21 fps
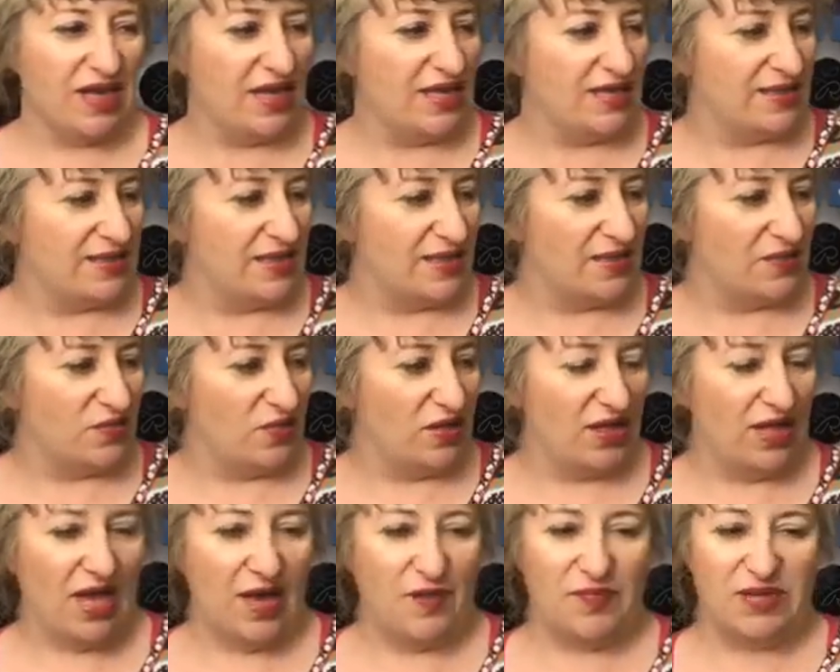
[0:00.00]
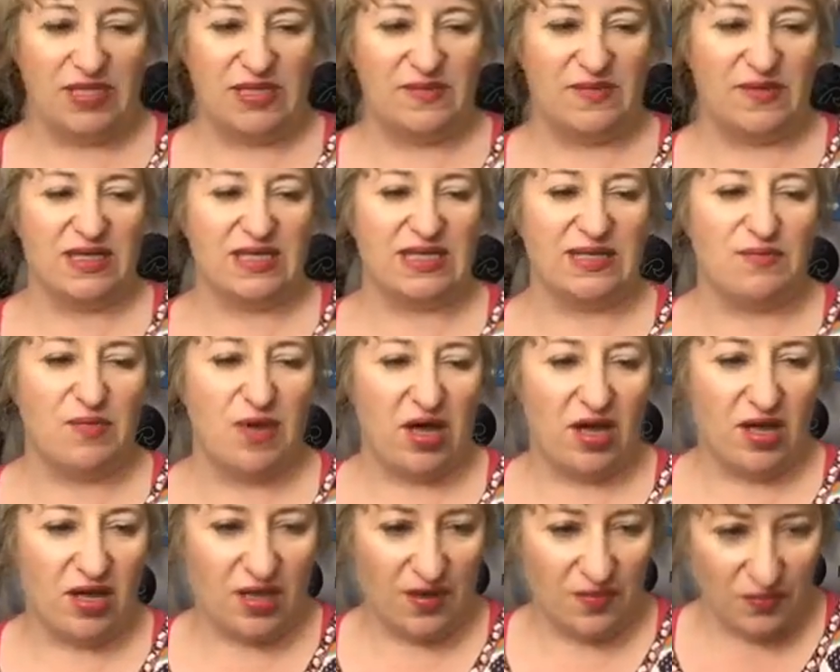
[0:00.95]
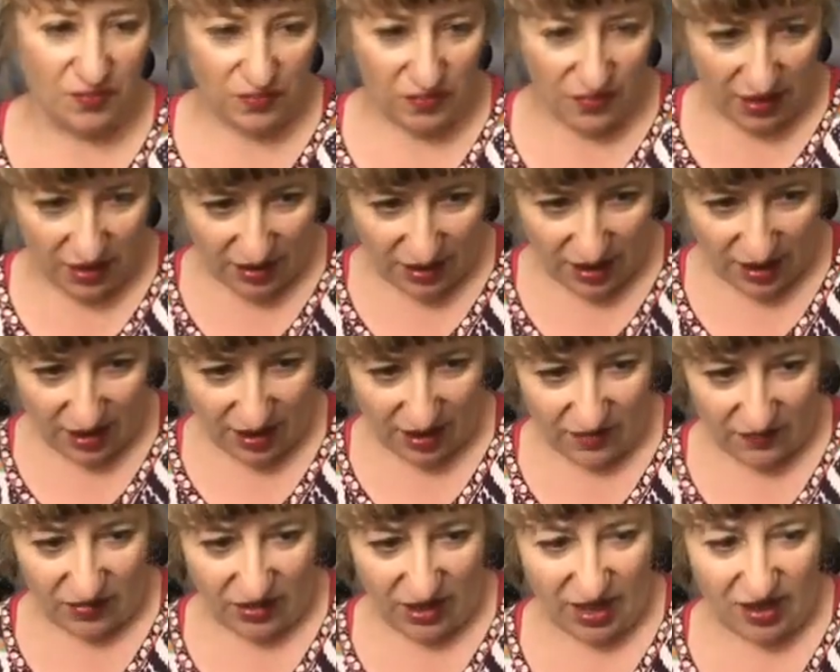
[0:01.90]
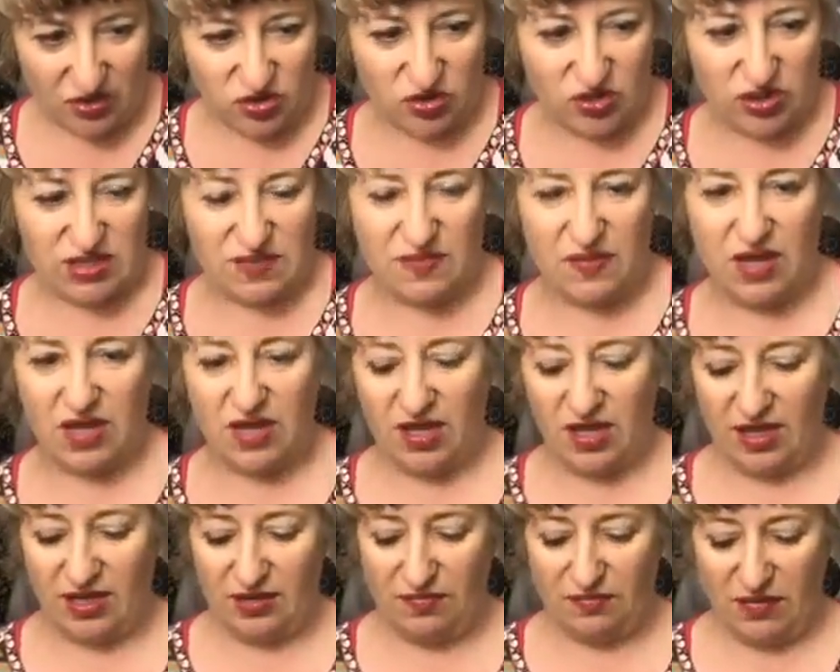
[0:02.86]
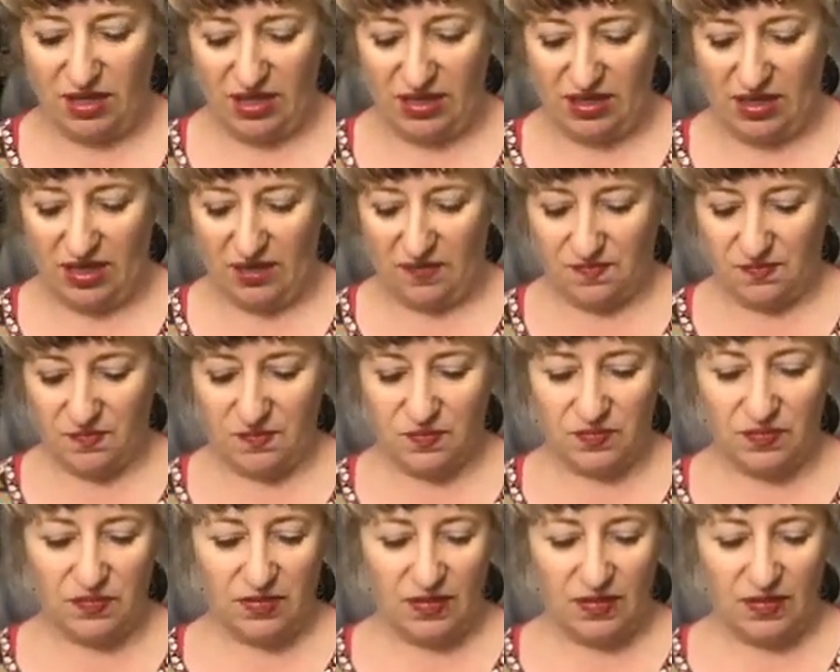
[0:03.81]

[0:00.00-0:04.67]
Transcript: size. This one happens to be a small. I have an extra small and a medium.